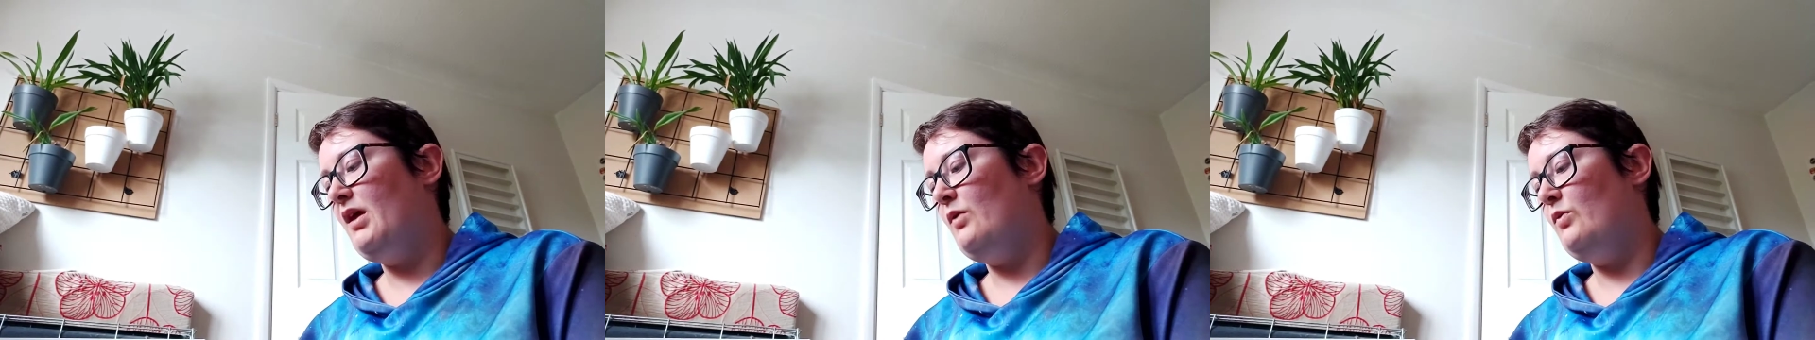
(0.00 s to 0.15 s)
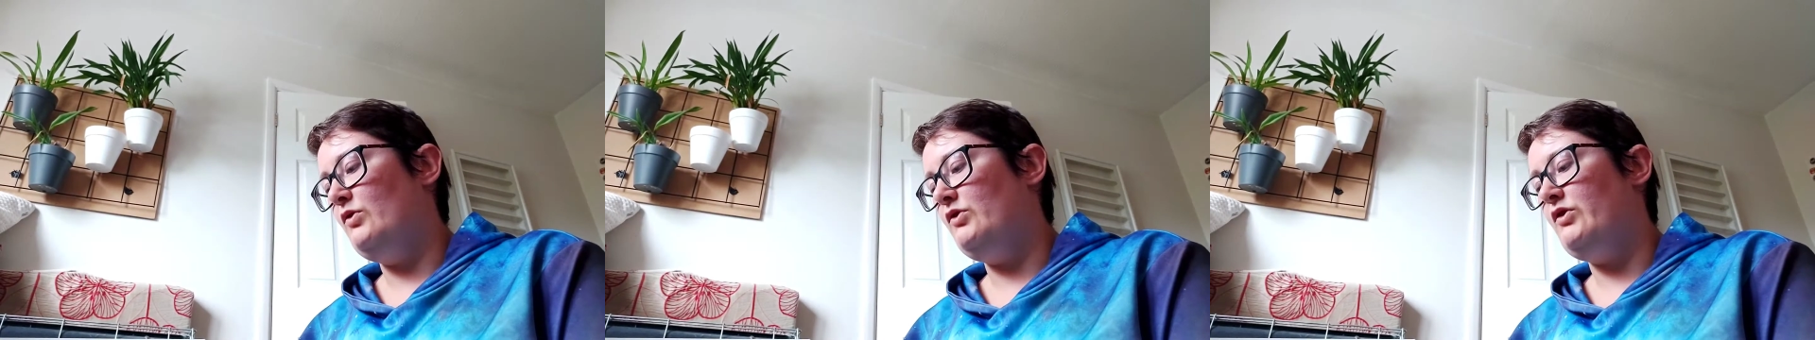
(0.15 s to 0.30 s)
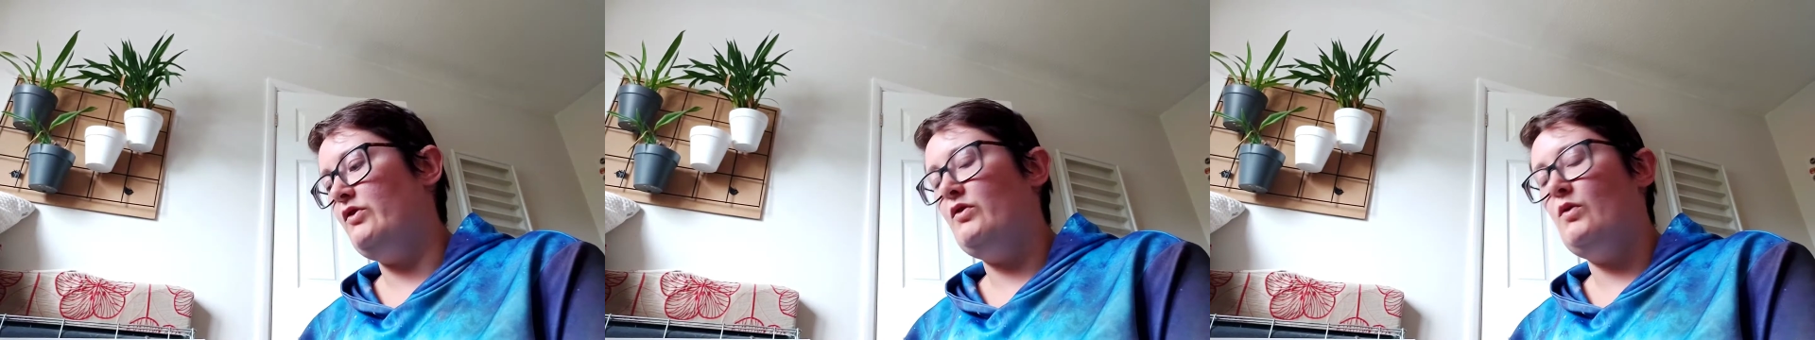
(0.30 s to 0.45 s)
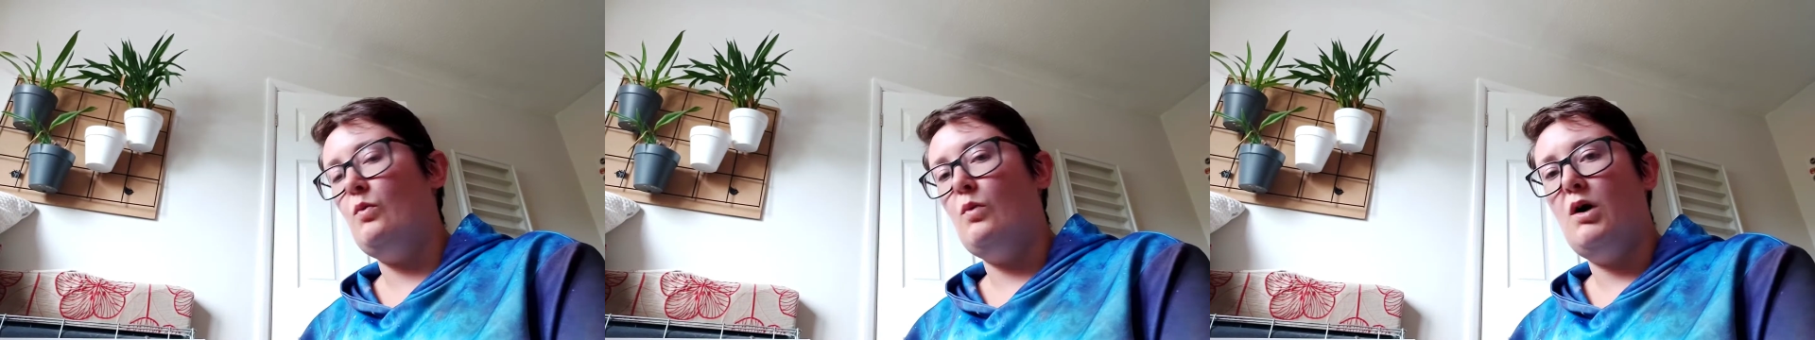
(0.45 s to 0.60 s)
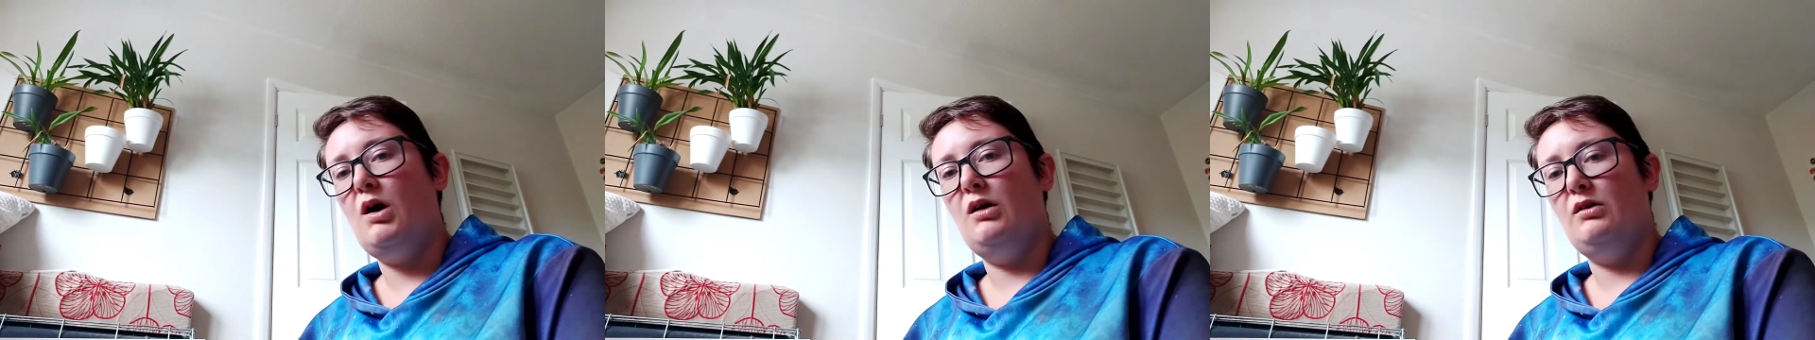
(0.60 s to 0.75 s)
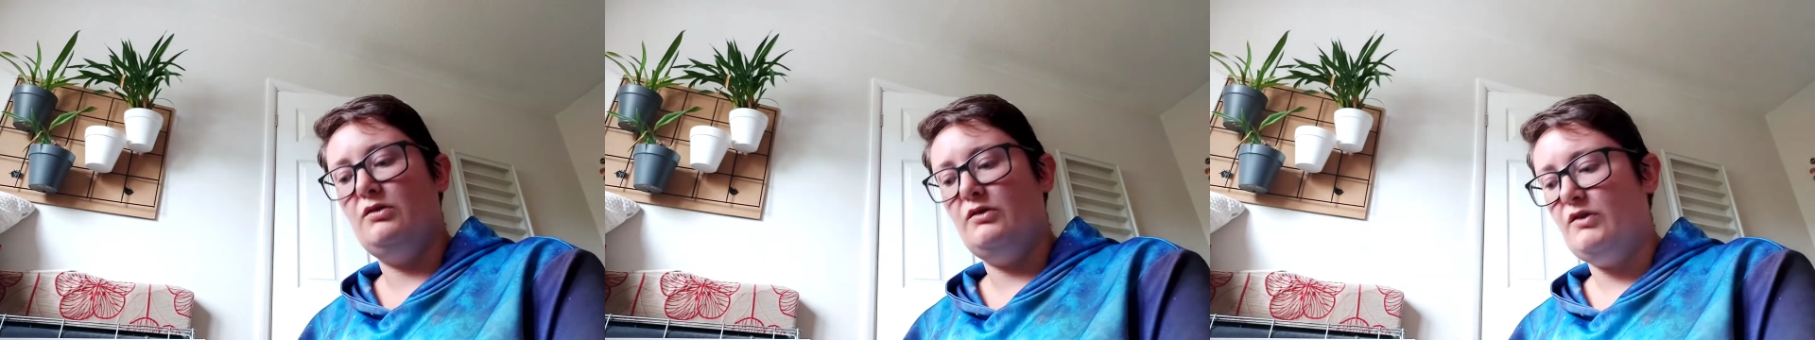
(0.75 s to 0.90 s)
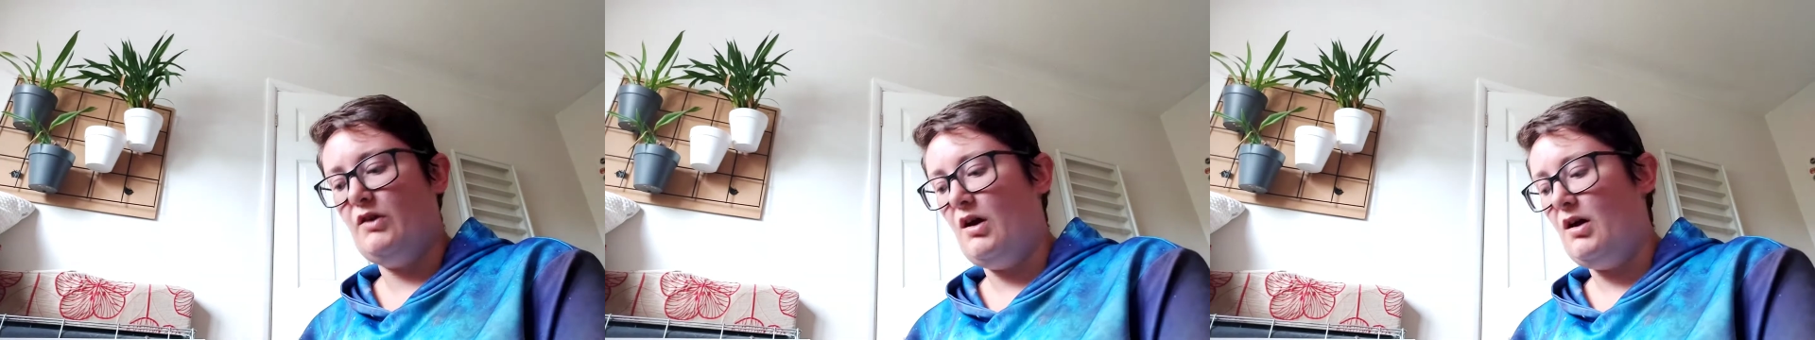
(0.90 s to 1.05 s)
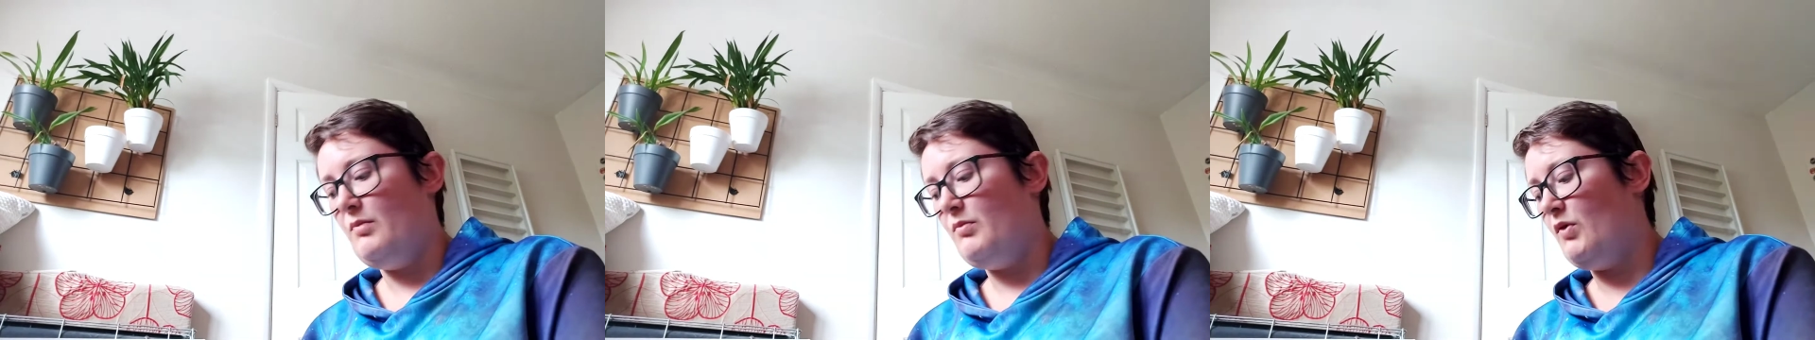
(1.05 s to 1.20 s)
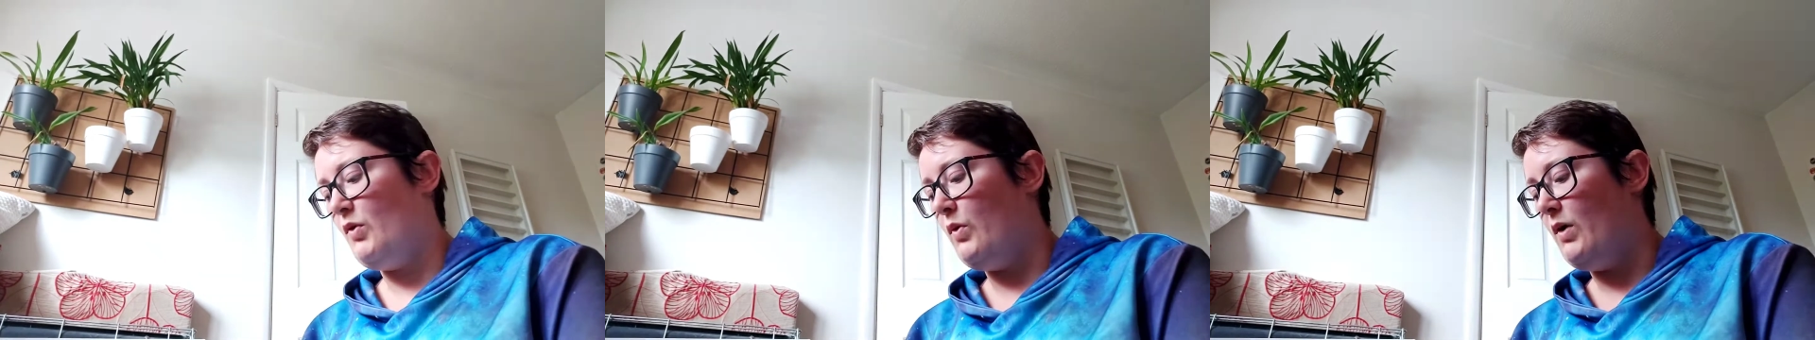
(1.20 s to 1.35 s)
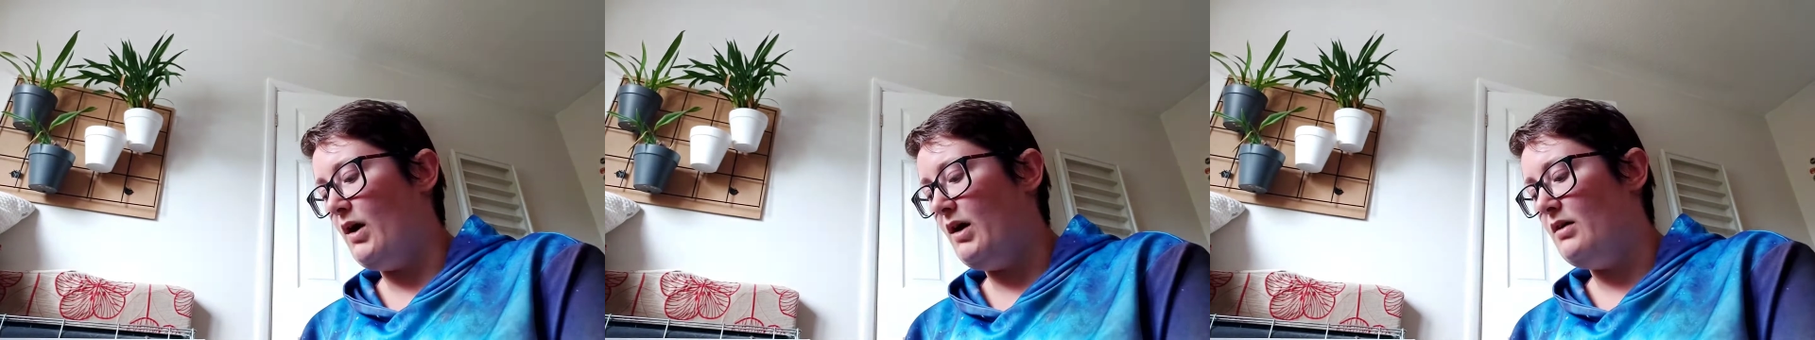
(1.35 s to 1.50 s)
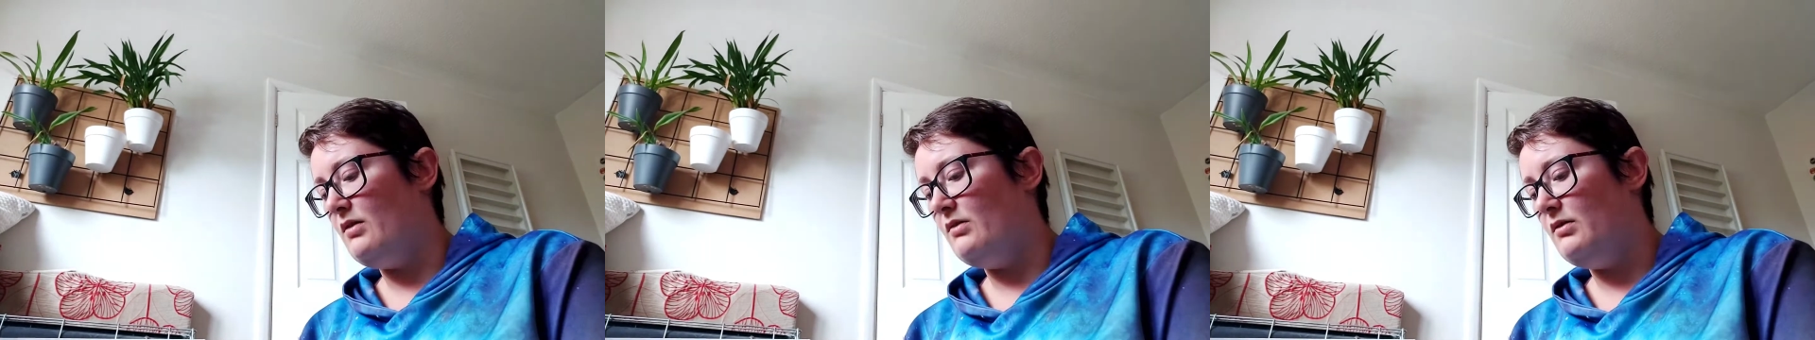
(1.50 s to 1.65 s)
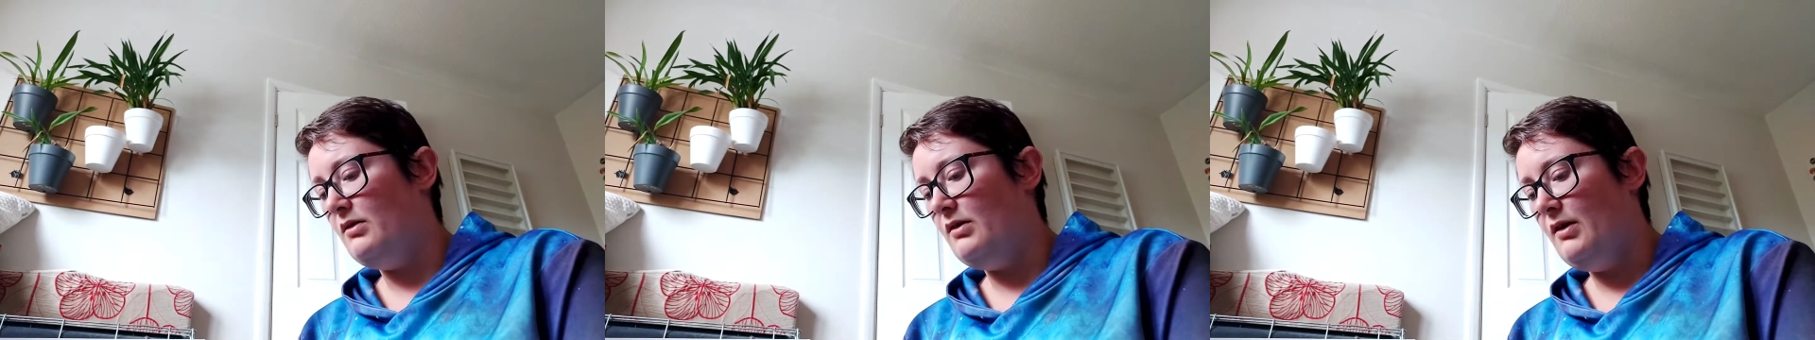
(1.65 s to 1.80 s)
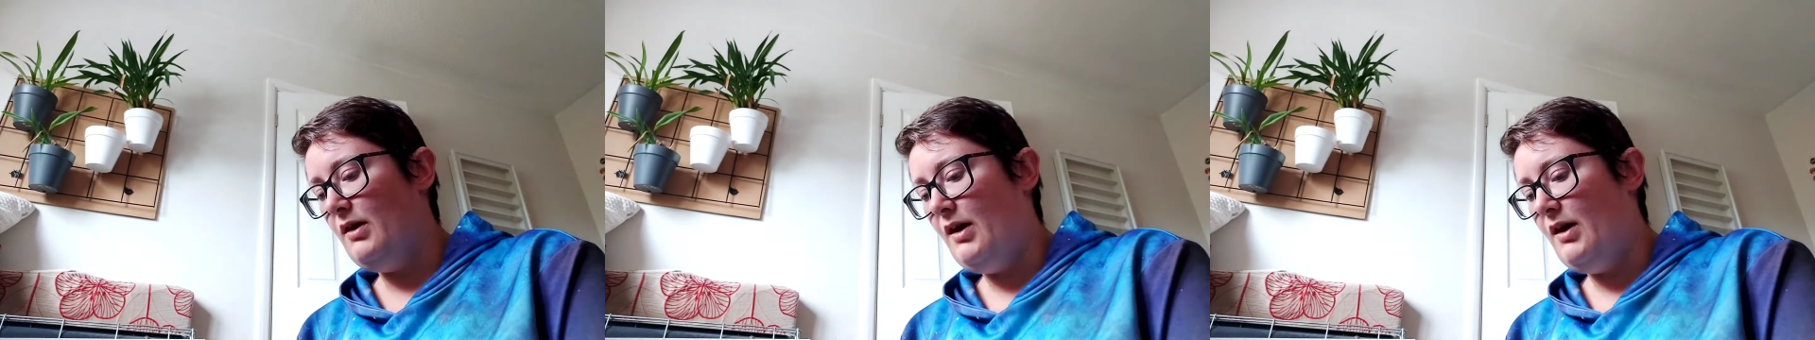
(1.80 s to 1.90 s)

which is the wild type quail.